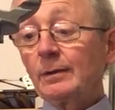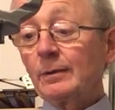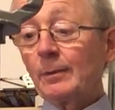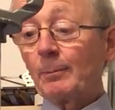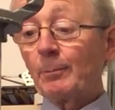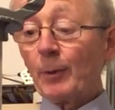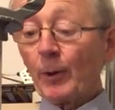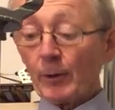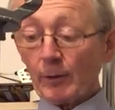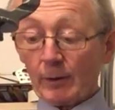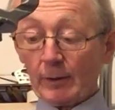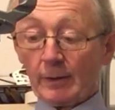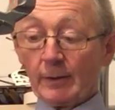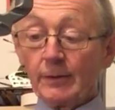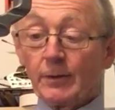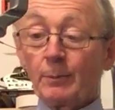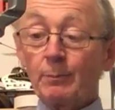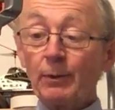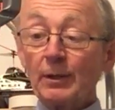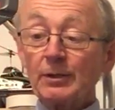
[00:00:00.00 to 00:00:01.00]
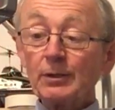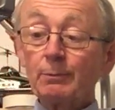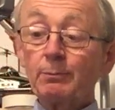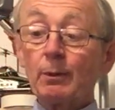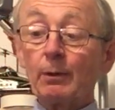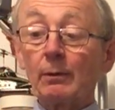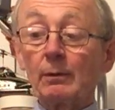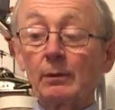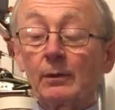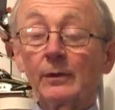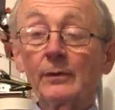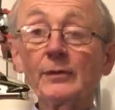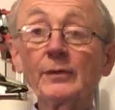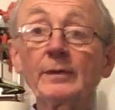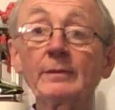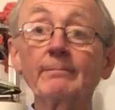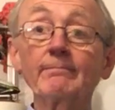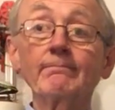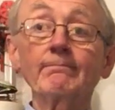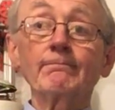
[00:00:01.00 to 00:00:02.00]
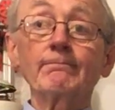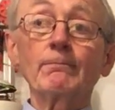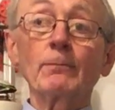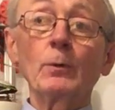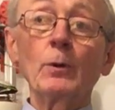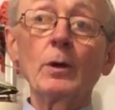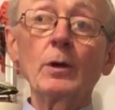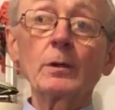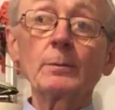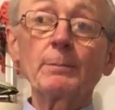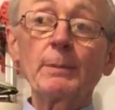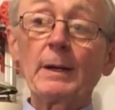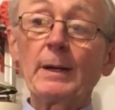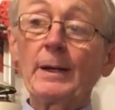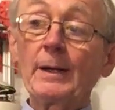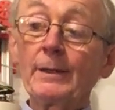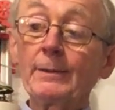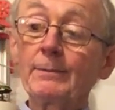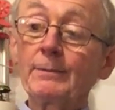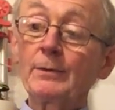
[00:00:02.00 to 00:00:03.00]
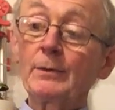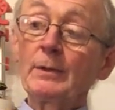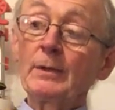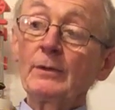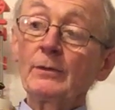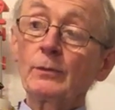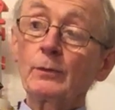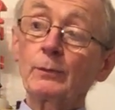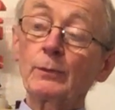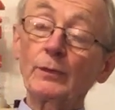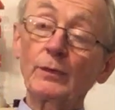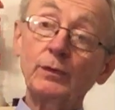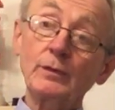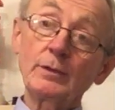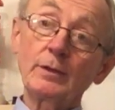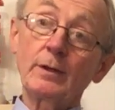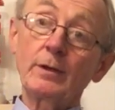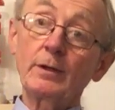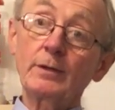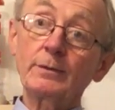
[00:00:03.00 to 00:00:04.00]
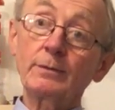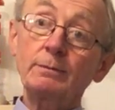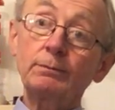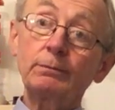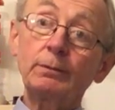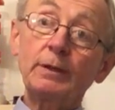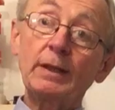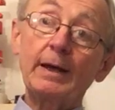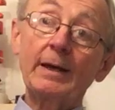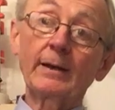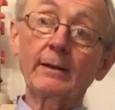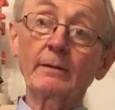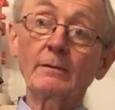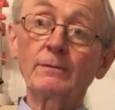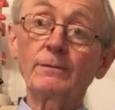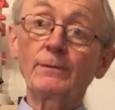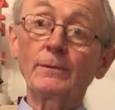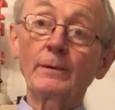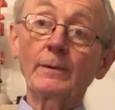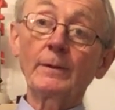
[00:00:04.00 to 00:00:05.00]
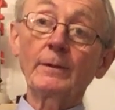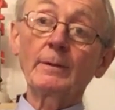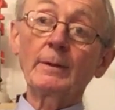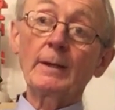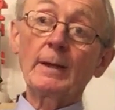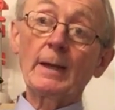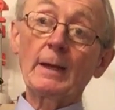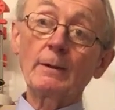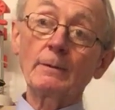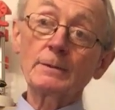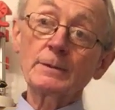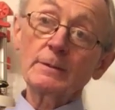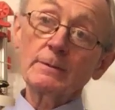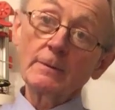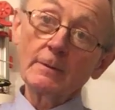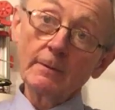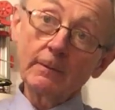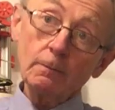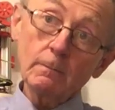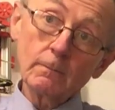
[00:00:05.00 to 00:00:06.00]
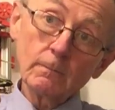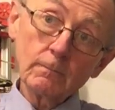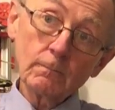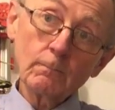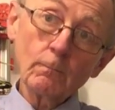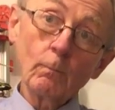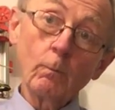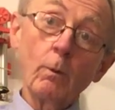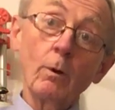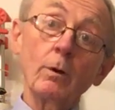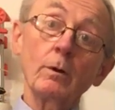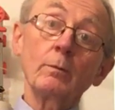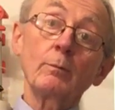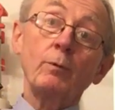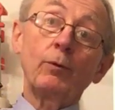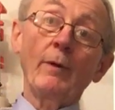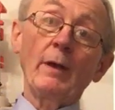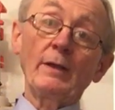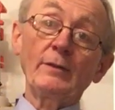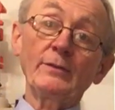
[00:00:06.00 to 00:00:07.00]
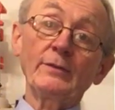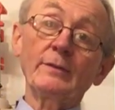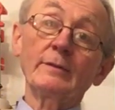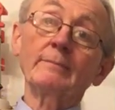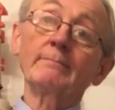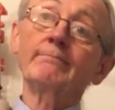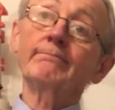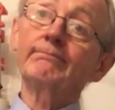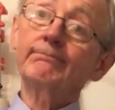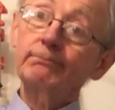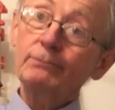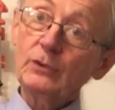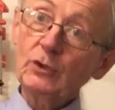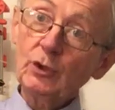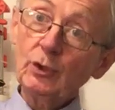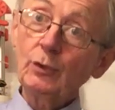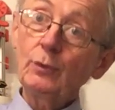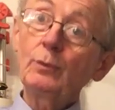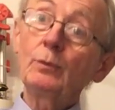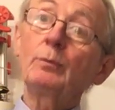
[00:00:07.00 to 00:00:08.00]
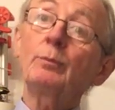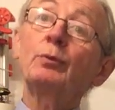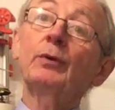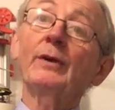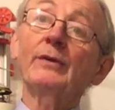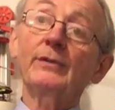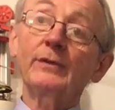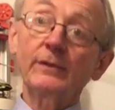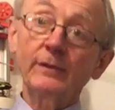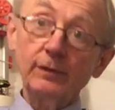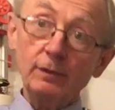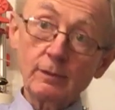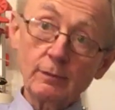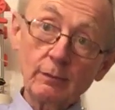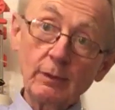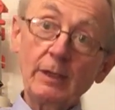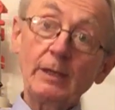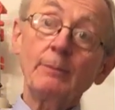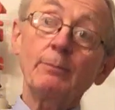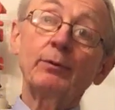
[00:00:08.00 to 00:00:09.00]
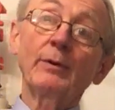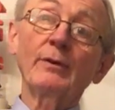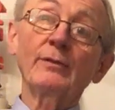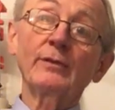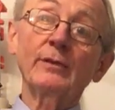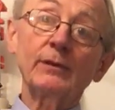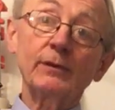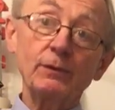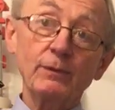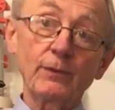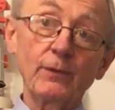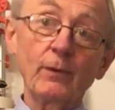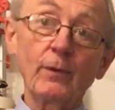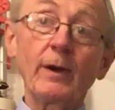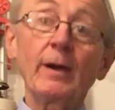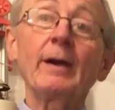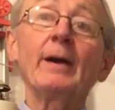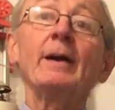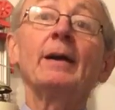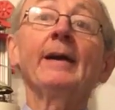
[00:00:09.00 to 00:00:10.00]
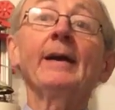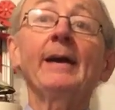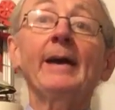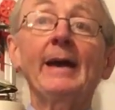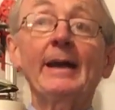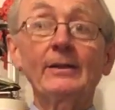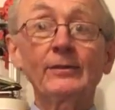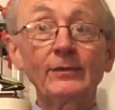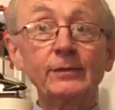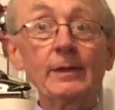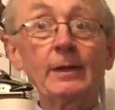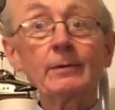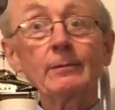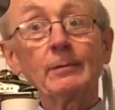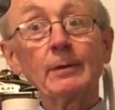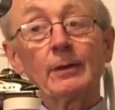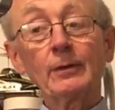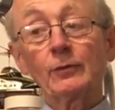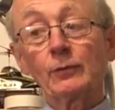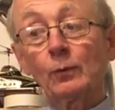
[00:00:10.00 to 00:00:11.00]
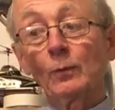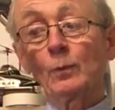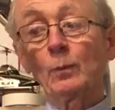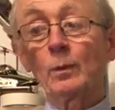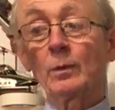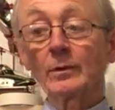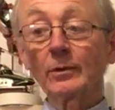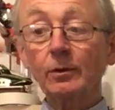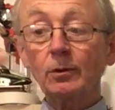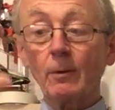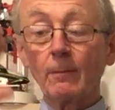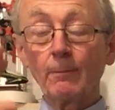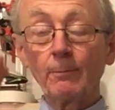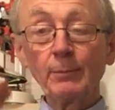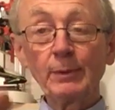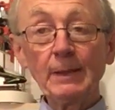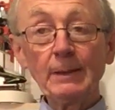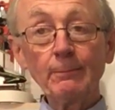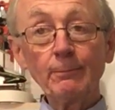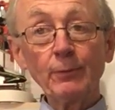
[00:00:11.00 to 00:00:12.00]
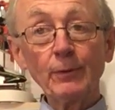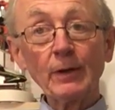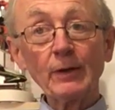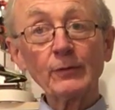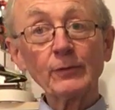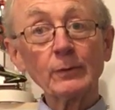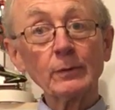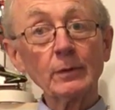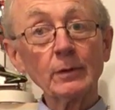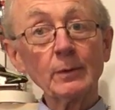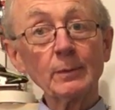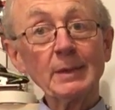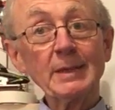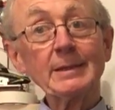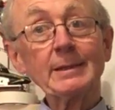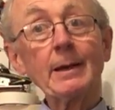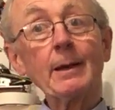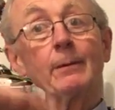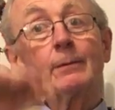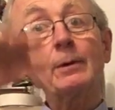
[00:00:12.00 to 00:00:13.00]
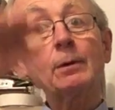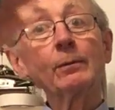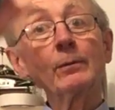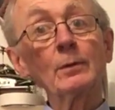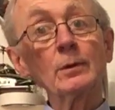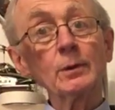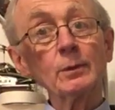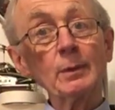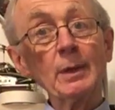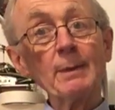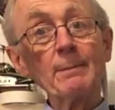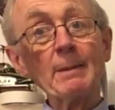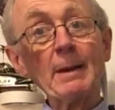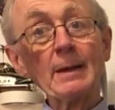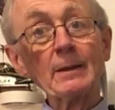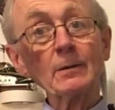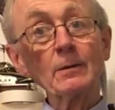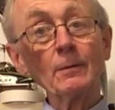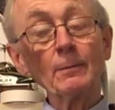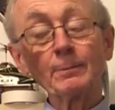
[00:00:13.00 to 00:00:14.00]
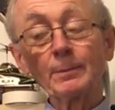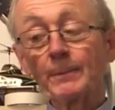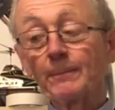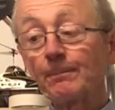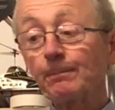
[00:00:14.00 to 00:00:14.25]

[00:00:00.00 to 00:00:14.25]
bottle, the pressure bottles, work by, so for start with the handle fully out, 1 press, 2 presses, 3 presses, 4, etc. So 1 complete press all the way down and all the way back up.